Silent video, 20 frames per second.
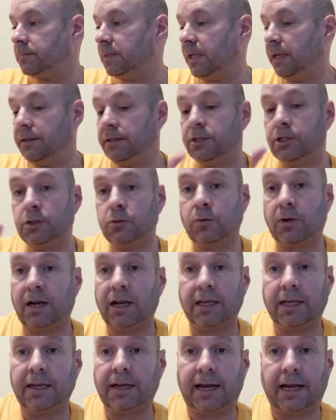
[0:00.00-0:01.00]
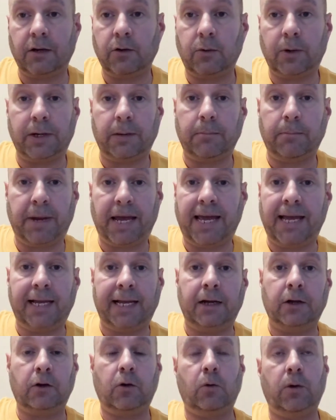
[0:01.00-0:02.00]
Now this is where, again, I don't want to bag
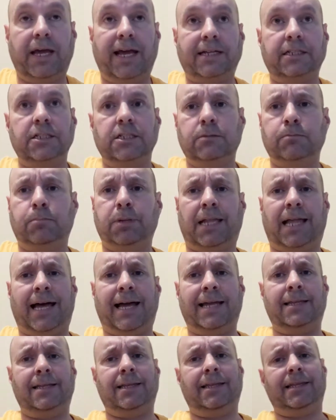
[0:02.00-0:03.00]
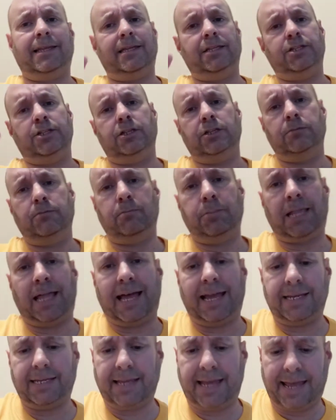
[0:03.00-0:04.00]
on Kodak just blindly and just
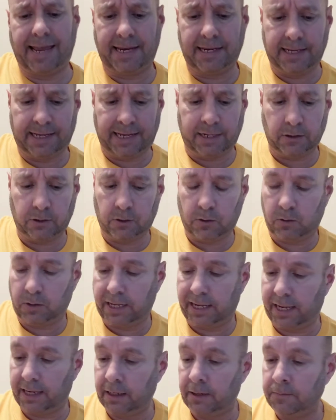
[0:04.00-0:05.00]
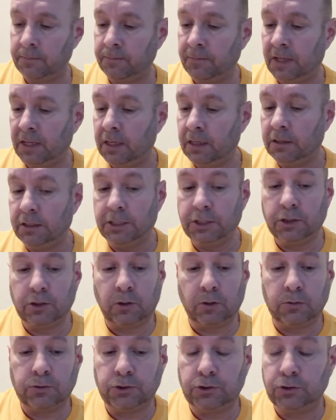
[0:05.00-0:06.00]
blind hate on Kodak. Let's
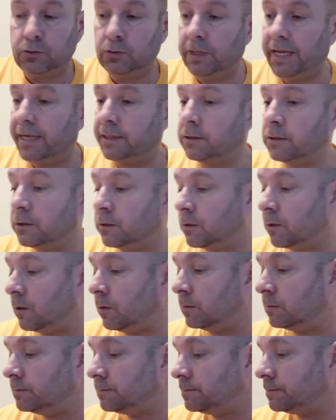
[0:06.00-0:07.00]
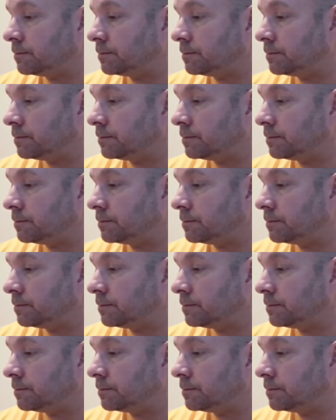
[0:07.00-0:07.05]
go to Ektachrome.